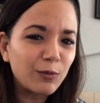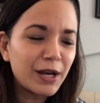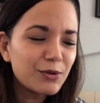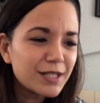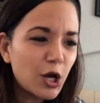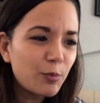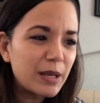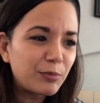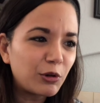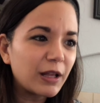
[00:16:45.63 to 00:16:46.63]
Why don't you tell
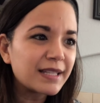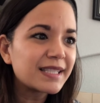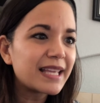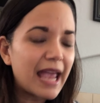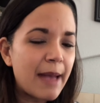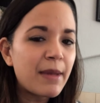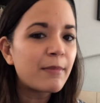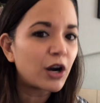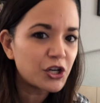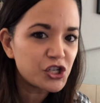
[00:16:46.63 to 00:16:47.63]
people it's the
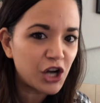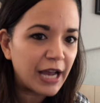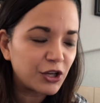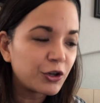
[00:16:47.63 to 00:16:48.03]
MMR shot?